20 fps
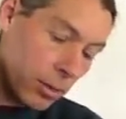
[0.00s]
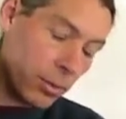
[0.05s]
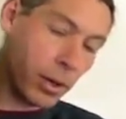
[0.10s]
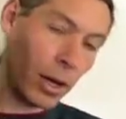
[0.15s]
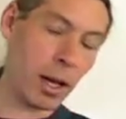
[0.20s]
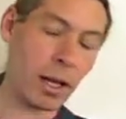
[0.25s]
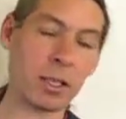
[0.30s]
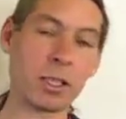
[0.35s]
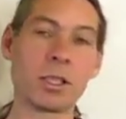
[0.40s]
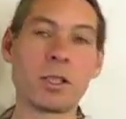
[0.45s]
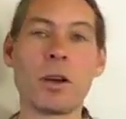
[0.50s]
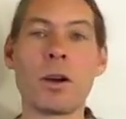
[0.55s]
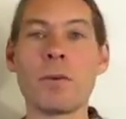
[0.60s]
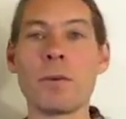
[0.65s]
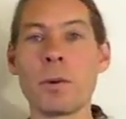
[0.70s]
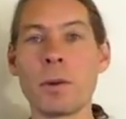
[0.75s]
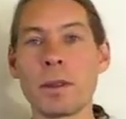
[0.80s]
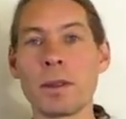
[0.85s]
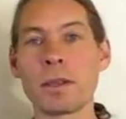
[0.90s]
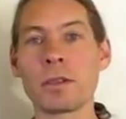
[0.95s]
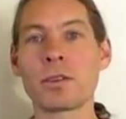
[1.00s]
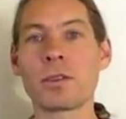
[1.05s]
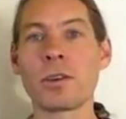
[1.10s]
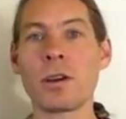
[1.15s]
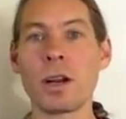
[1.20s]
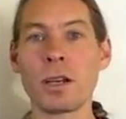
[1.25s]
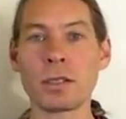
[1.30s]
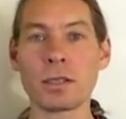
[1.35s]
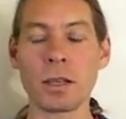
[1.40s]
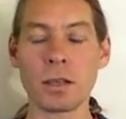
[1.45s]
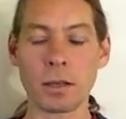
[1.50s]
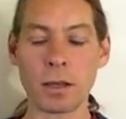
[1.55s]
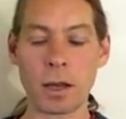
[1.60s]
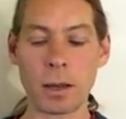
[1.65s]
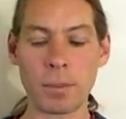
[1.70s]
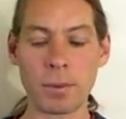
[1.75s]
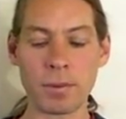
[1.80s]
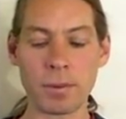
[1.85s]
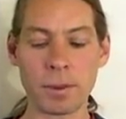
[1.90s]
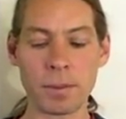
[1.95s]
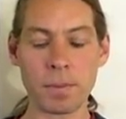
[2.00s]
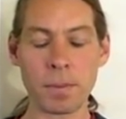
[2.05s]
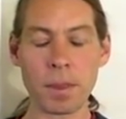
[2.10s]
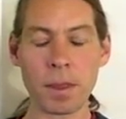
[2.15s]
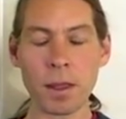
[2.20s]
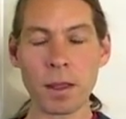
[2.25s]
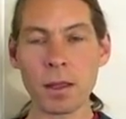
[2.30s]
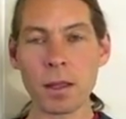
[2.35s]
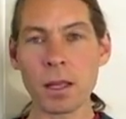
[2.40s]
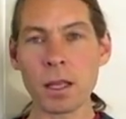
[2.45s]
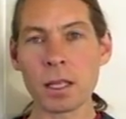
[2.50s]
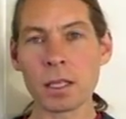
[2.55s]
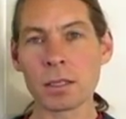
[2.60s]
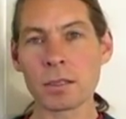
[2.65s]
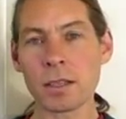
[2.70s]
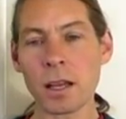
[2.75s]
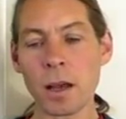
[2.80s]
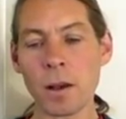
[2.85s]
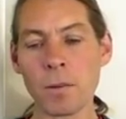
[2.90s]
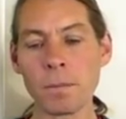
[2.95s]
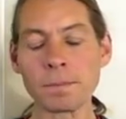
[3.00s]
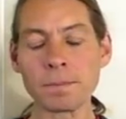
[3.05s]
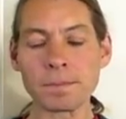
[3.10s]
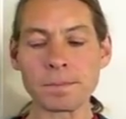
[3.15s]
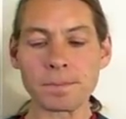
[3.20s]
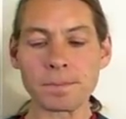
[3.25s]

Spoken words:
hunched over with this cross on top of him. So,